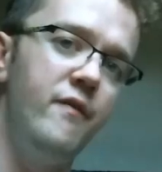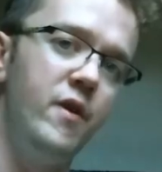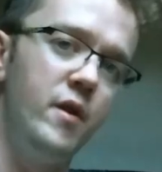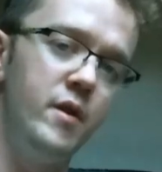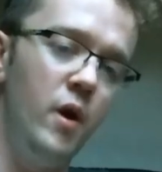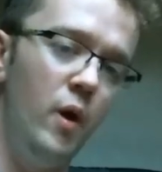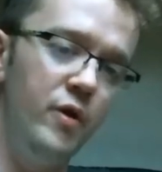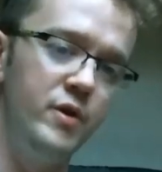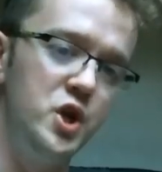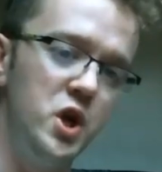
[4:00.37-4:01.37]
you
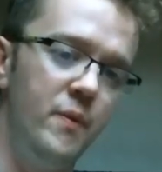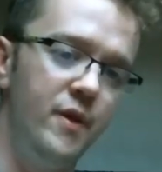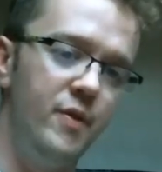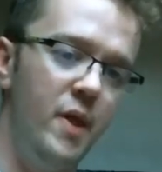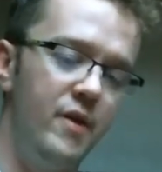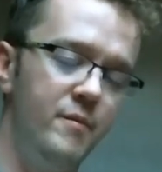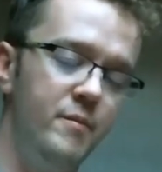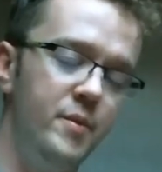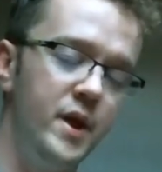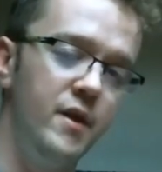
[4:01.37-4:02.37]
also enjoyed this lesson,
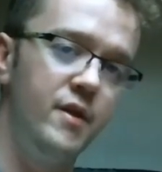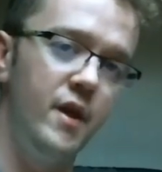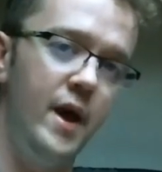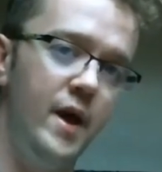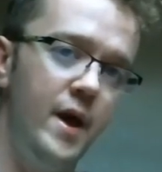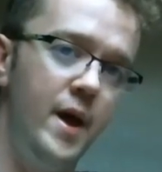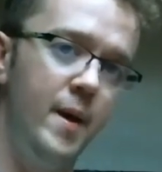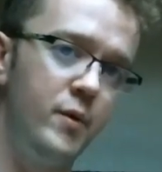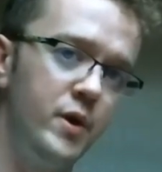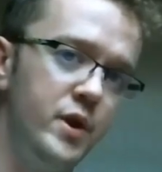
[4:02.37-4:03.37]
please uh,
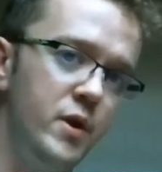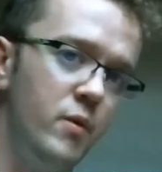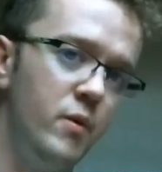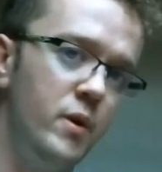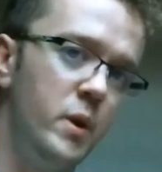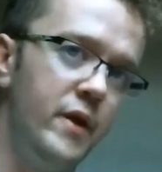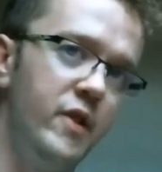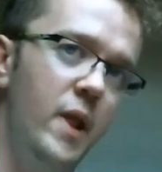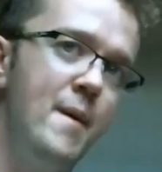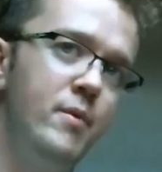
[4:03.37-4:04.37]
um, could you click
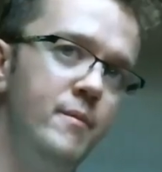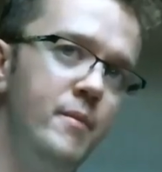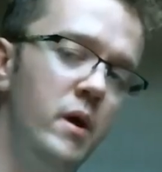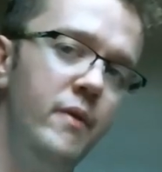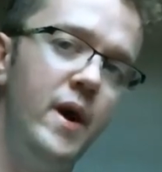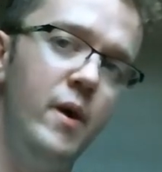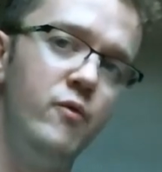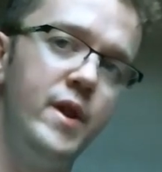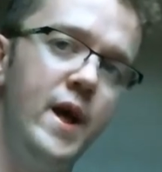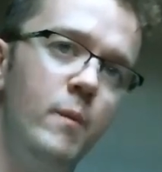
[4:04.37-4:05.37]
the like button below, that would
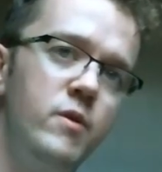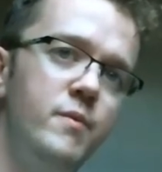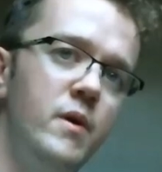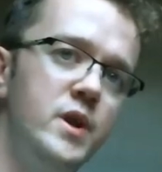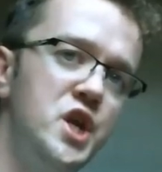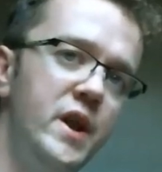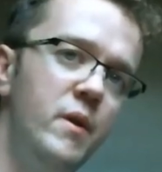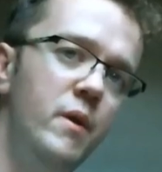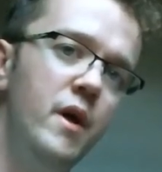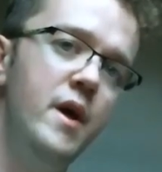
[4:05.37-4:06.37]
really help support the
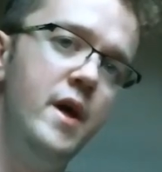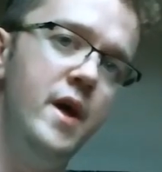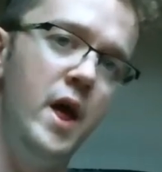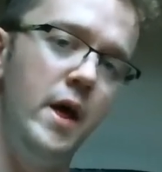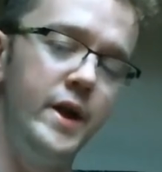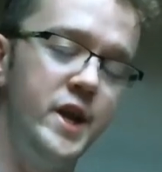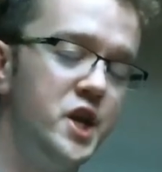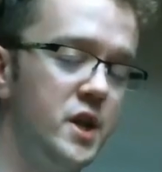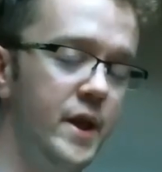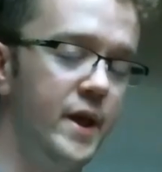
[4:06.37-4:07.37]
channel. Uh,
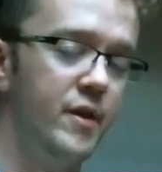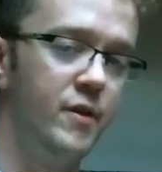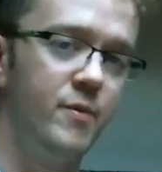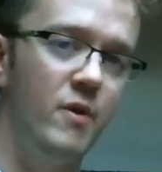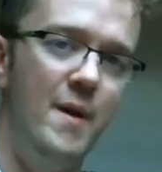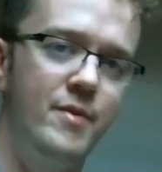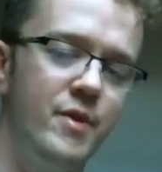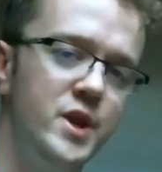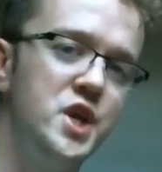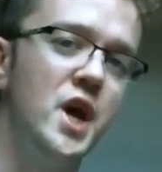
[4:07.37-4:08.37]
additionally, subscribing
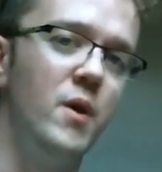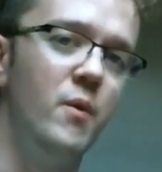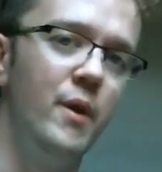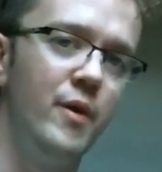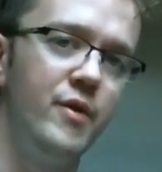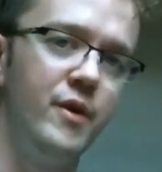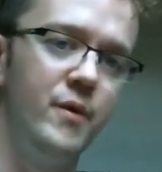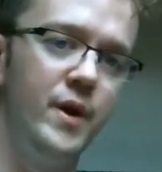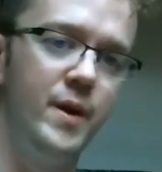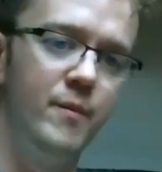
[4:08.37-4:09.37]
to this channel will
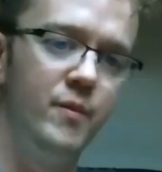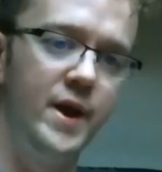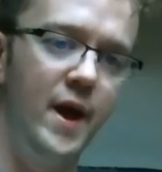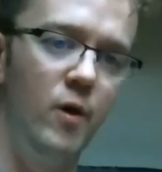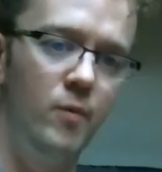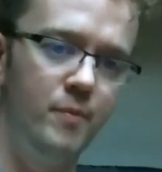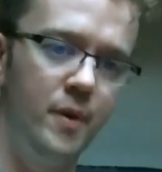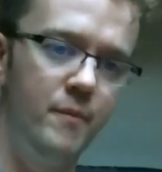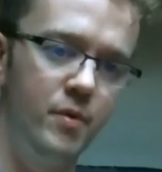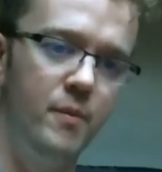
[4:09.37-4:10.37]
also um, really help
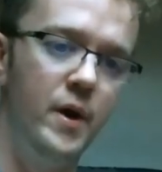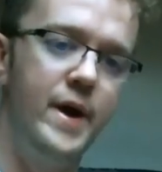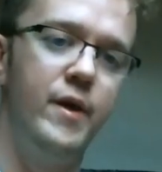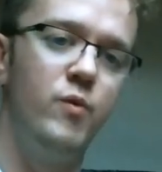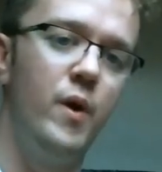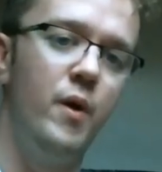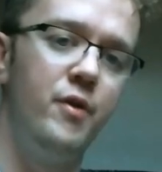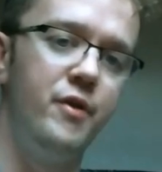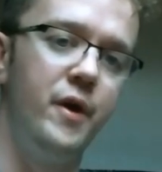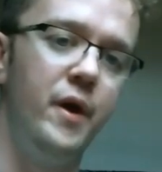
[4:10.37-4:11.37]
promote it as well,
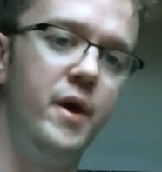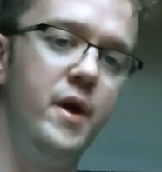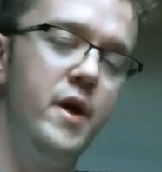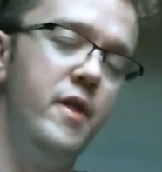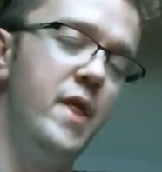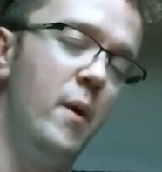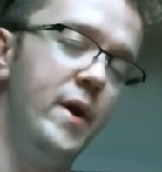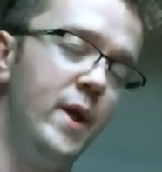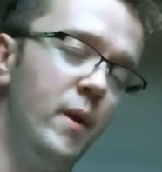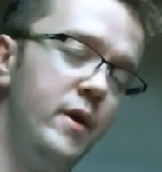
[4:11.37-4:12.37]
so that
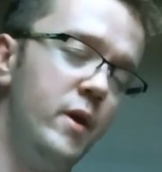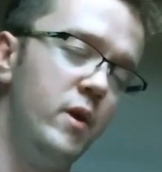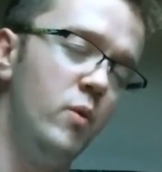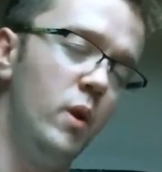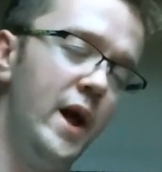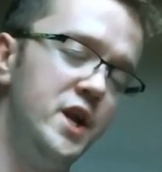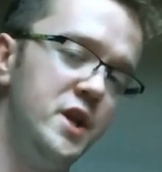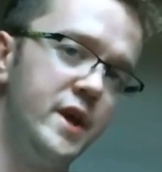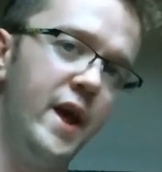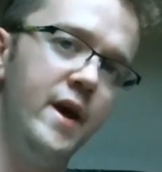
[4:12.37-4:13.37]
way you, you, you will
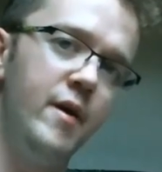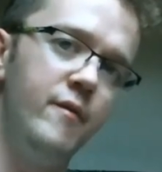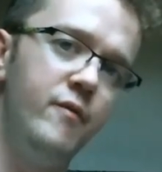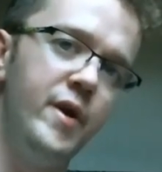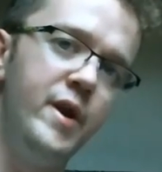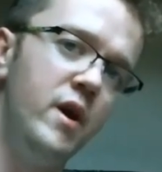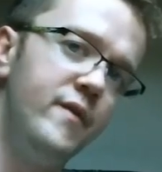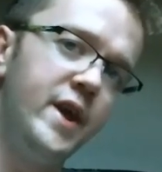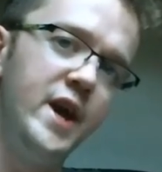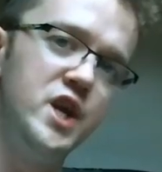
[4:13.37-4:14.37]
actually get free
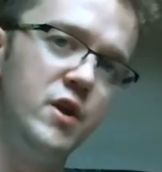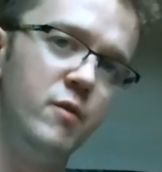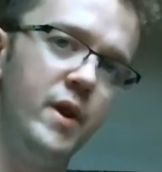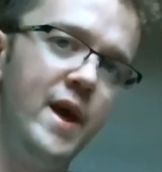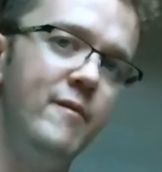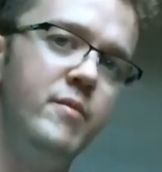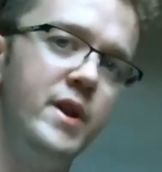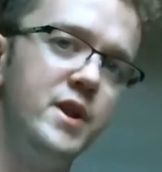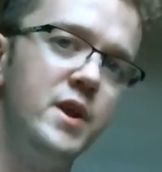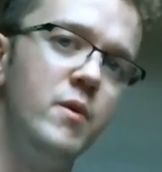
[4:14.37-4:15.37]
notifications when I have
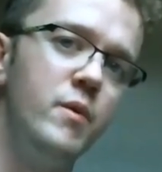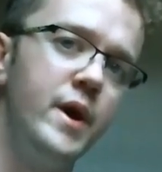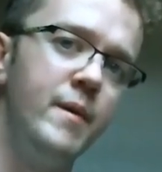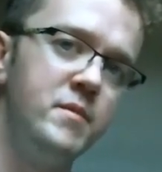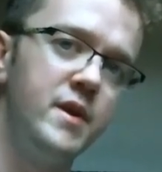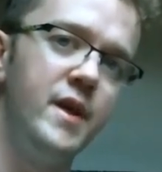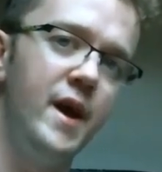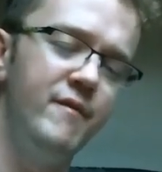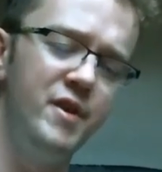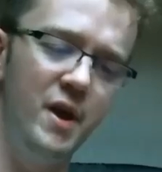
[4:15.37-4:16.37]
brand new um,
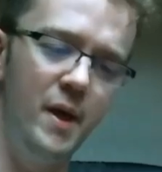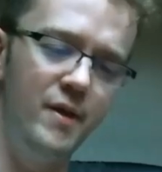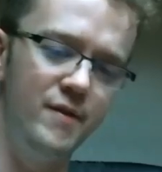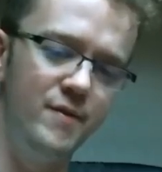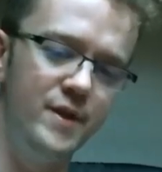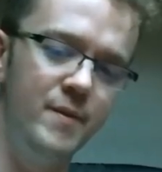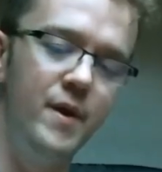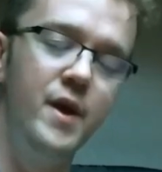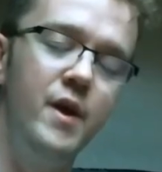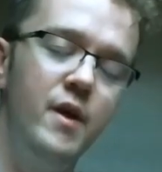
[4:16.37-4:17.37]
guitar video lessons.
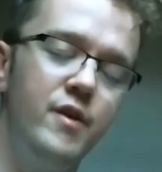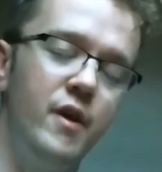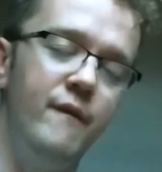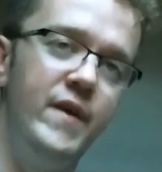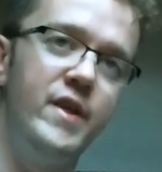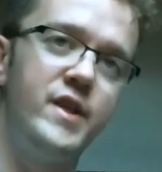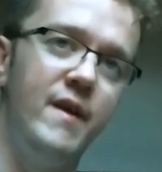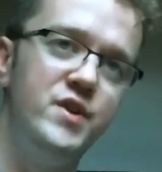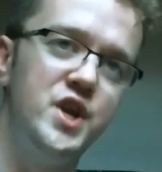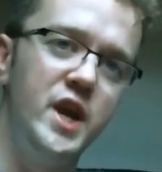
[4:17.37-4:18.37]
So thanks
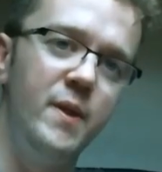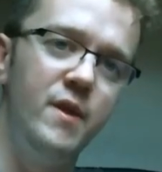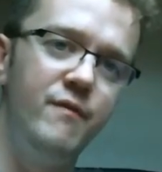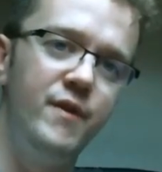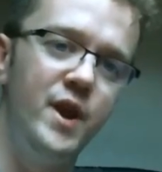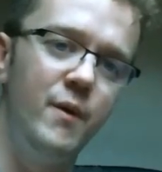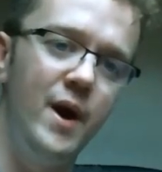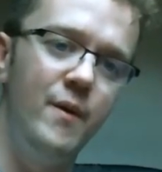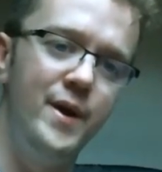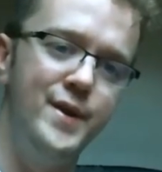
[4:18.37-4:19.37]
again for checking this video
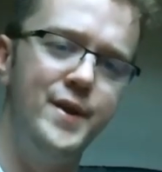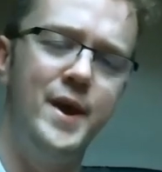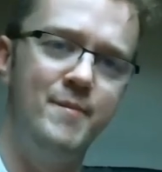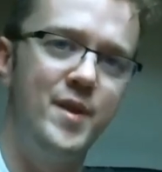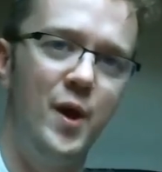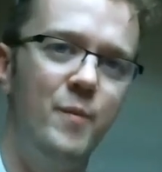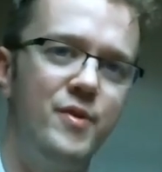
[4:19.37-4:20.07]
out and um, I hope to